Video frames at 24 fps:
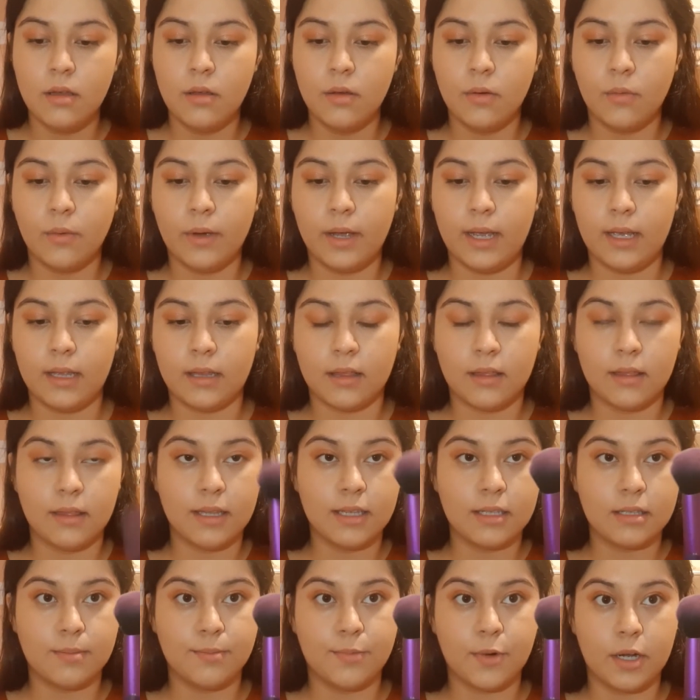with
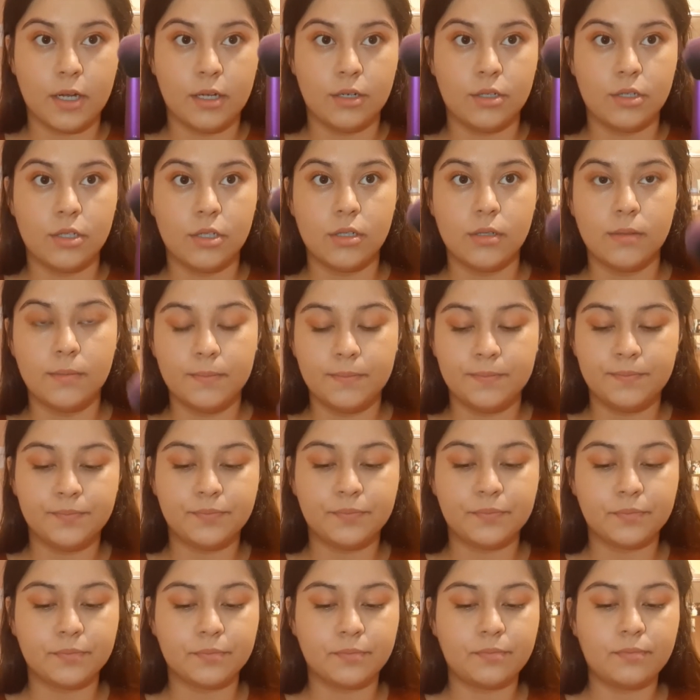this brush.
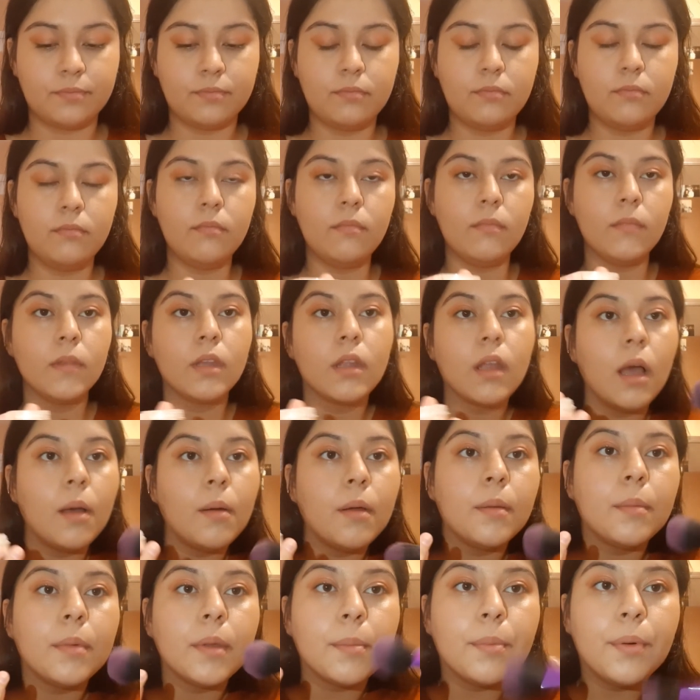
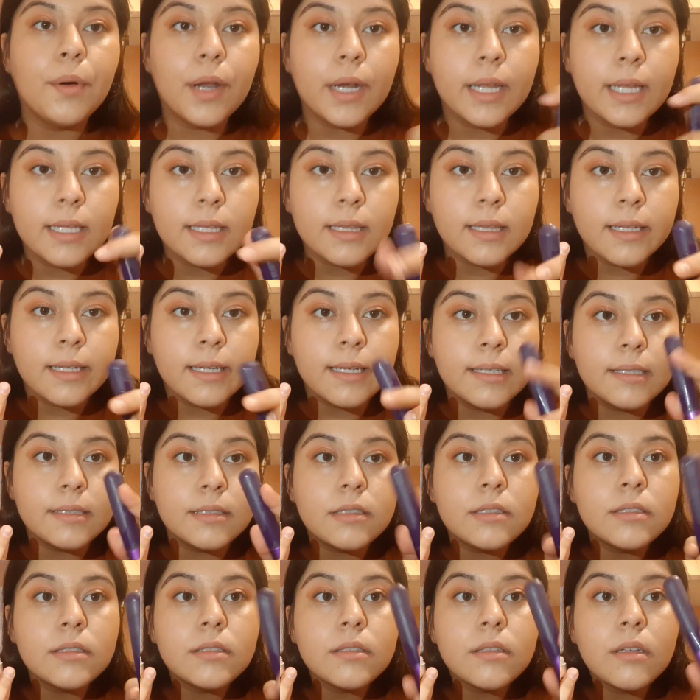I'll be putting
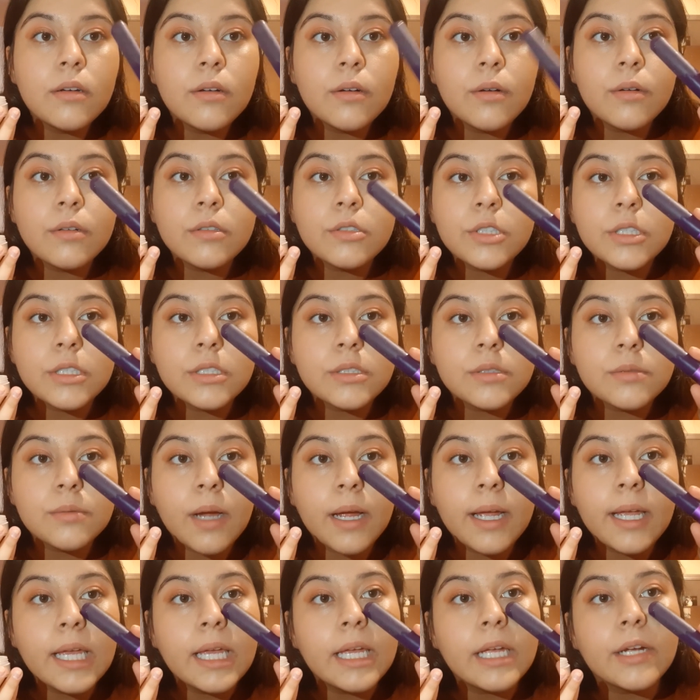this just
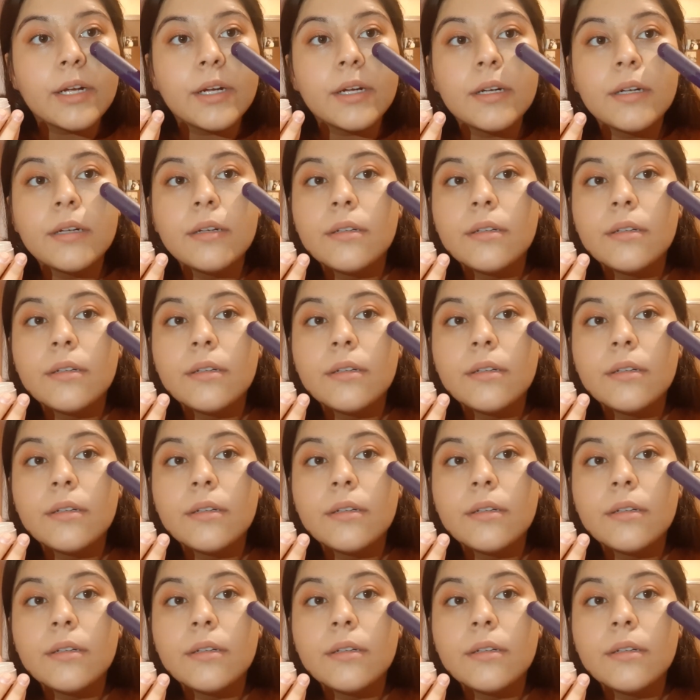right here,